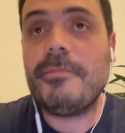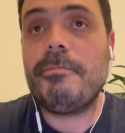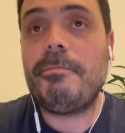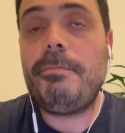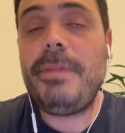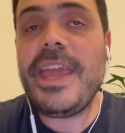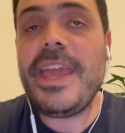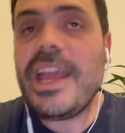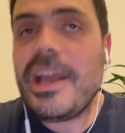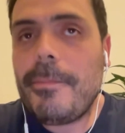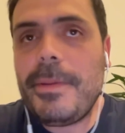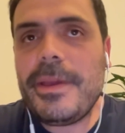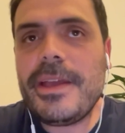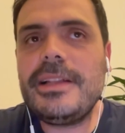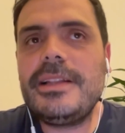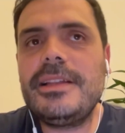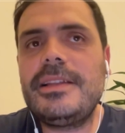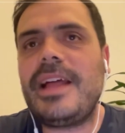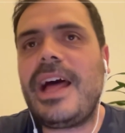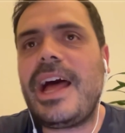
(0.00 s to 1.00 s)
Being
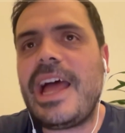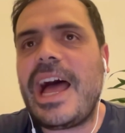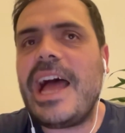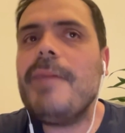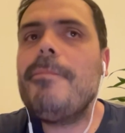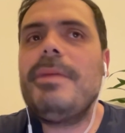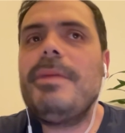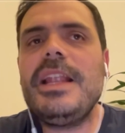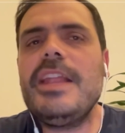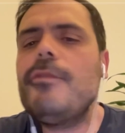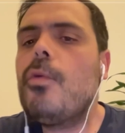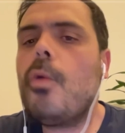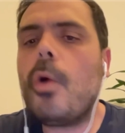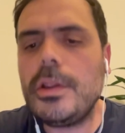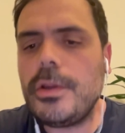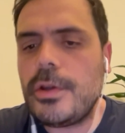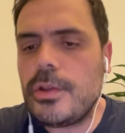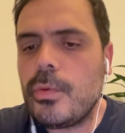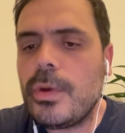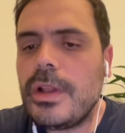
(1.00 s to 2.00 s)
built, I believe
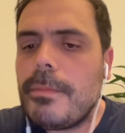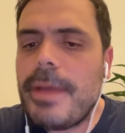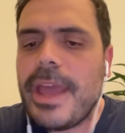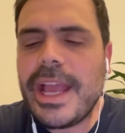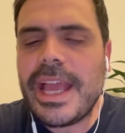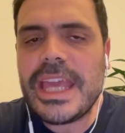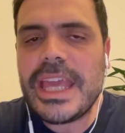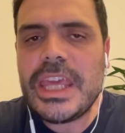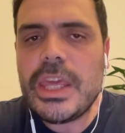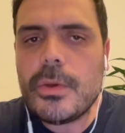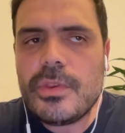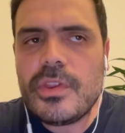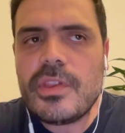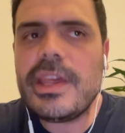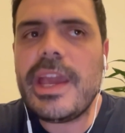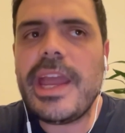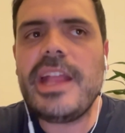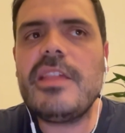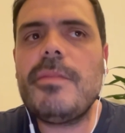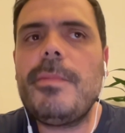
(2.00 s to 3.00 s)
Walrus will make a huge
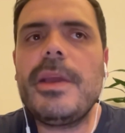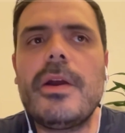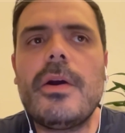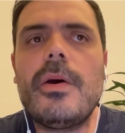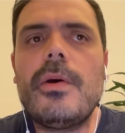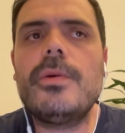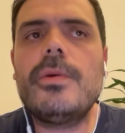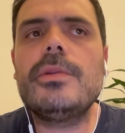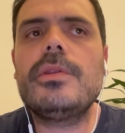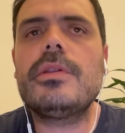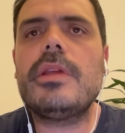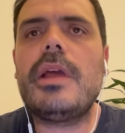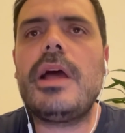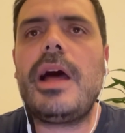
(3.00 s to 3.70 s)
change because